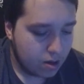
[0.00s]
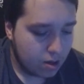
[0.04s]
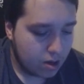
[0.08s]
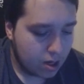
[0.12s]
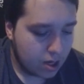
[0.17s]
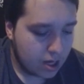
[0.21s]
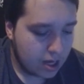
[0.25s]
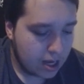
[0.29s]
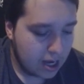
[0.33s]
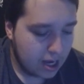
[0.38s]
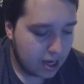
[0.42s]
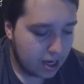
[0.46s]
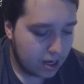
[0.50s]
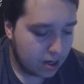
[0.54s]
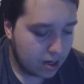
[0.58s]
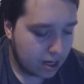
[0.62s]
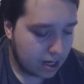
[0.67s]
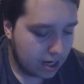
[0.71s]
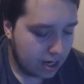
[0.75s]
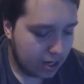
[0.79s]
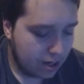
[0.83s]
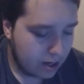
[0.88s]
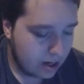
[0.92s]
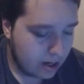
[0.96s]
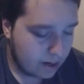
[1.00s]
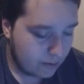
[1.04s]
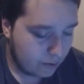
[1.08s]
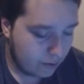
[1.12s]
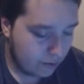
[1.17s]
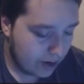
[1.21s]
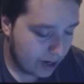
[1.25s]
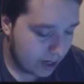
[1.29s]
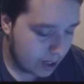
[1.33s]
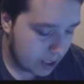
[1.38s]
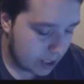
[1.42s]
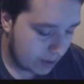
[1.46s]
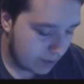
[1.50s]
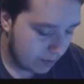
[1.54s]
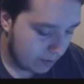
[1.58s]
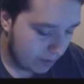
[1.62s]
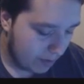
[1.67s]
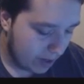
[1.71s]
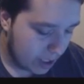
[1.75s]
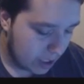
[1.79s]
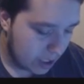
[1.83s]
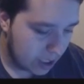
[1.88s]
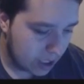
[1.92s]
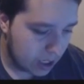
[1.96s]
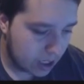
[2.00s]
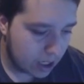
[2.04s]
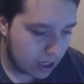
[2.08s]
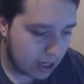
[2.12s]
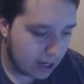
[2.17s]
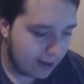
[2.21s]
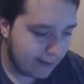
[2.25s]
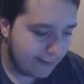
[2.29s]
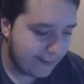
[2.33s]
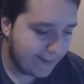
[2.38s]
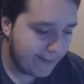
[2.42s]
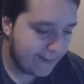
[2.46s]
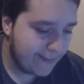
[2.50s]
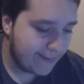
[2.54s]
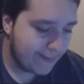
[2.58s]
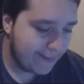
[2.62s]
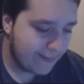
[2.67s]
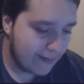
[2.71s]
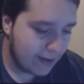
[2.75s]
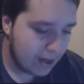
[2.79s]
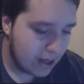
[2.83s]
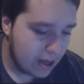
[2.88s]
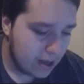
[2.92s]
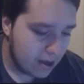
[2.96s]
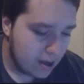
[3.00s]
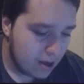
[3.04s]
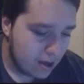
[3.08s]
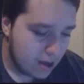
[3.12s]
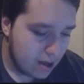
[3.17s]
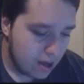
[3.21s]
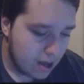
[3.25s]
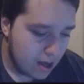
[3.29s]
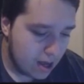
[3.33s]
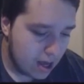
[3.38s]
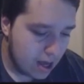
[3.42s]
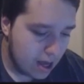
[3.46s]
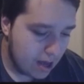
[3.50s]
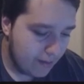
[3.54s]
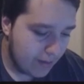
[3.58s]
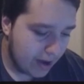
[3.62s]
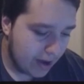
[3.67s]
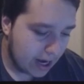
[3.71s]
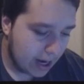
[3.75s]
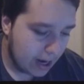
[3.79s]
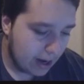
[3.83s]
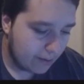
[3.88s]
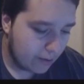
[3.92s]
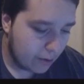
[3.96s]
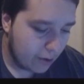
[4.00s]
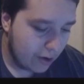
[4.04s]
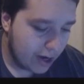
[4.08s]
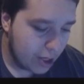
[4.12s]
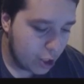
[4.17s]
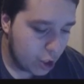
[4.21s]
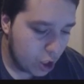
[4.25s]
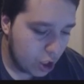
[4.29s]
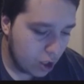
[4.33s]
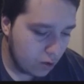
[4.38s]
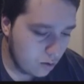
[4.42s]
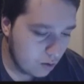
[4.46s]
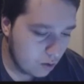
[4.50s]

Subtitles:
Okay, can I upgrade some of my stuff? I can upgrade you.